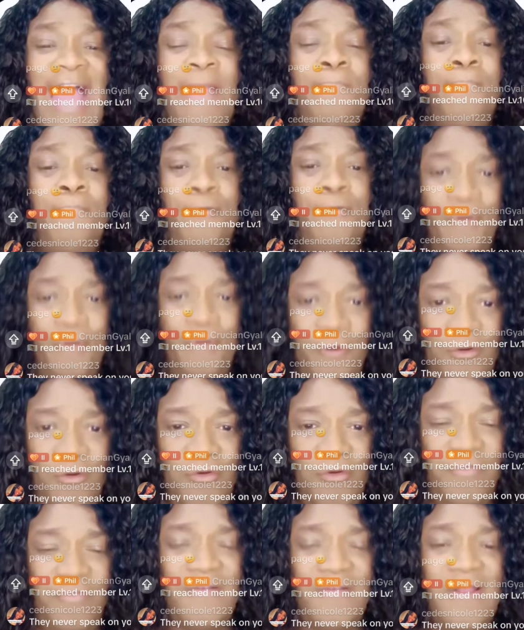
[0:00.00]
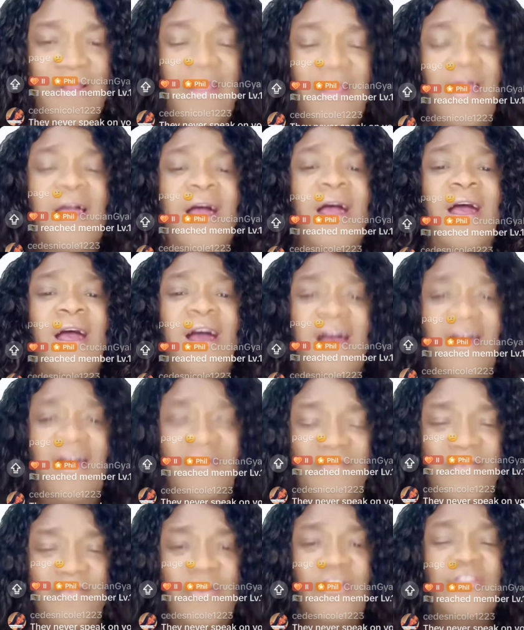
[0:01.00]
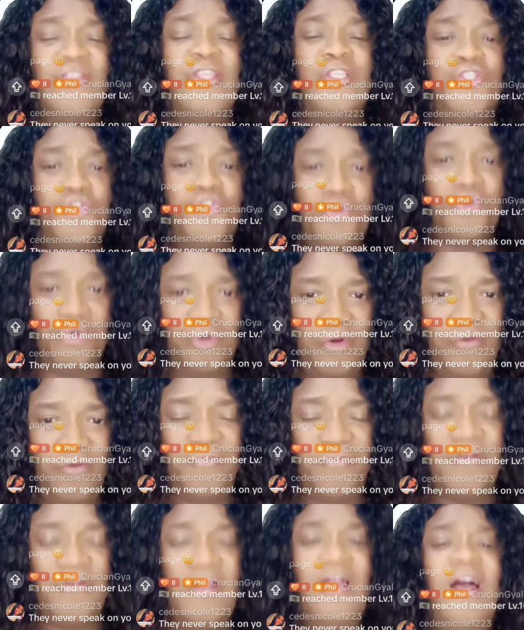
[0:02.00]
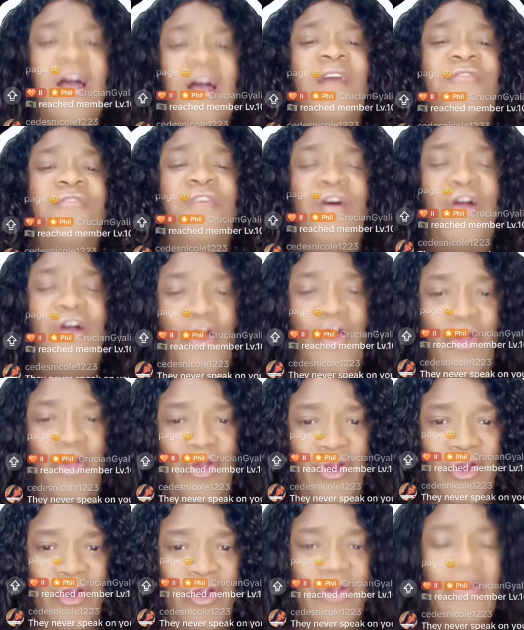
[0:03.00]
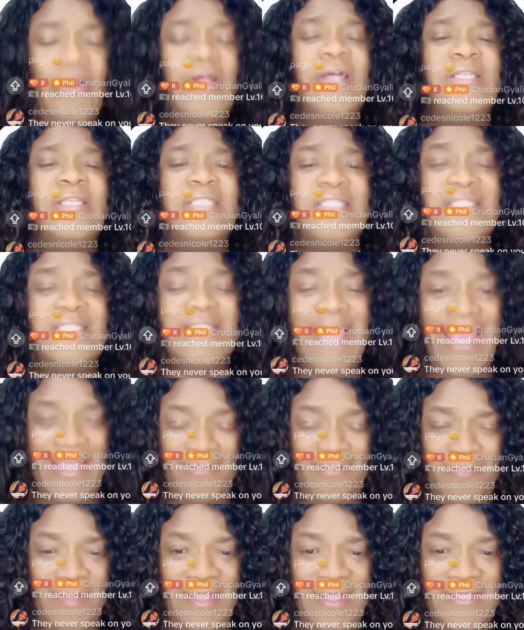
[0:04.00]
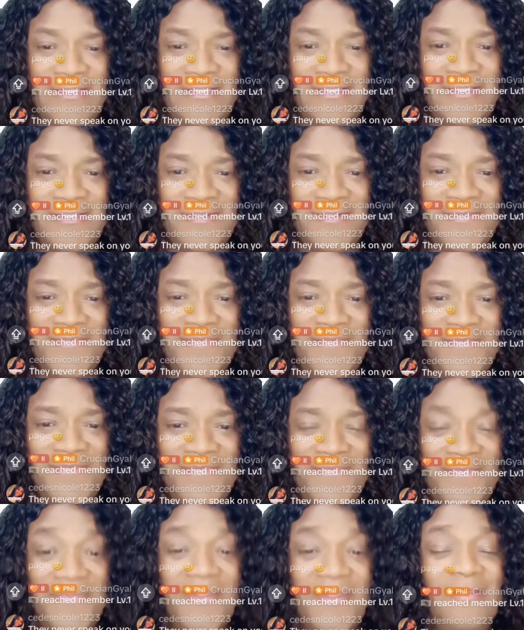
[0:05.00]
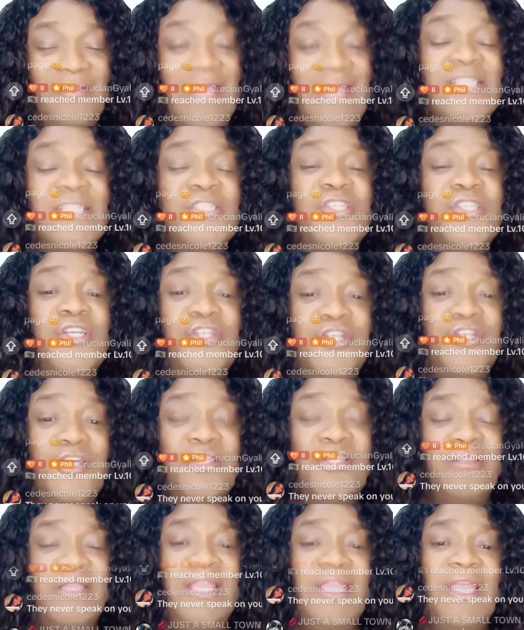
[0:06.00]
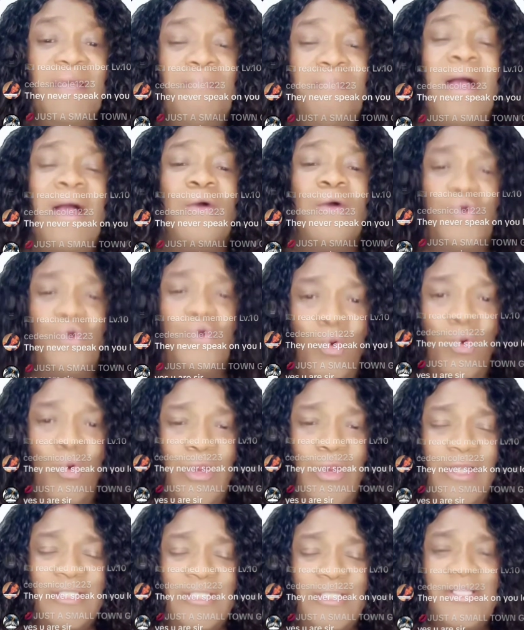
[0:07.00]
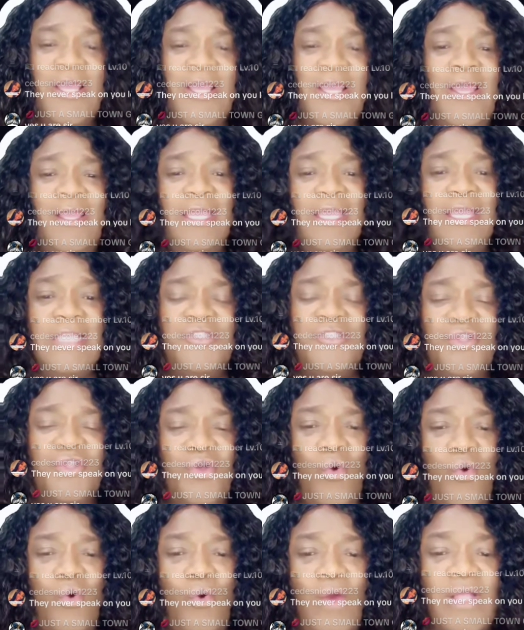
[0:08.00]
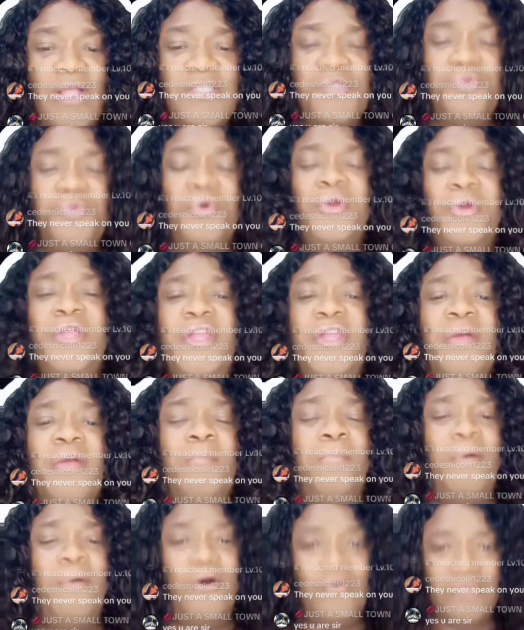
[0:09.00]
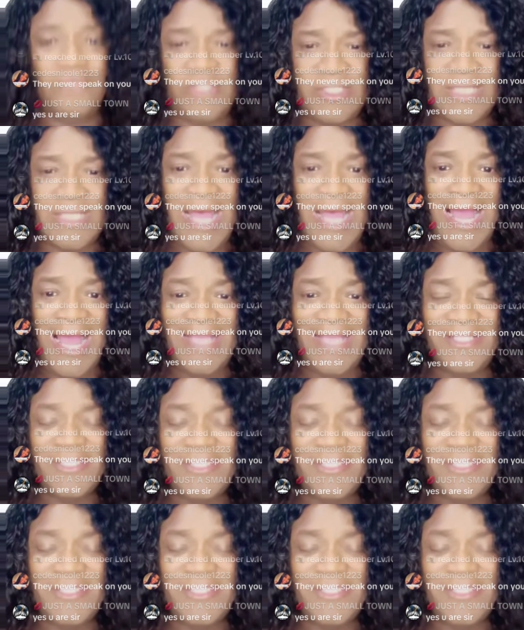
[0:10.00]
proof of the truth of her statements. That's the good thing about courts, is the courts will hear both sides.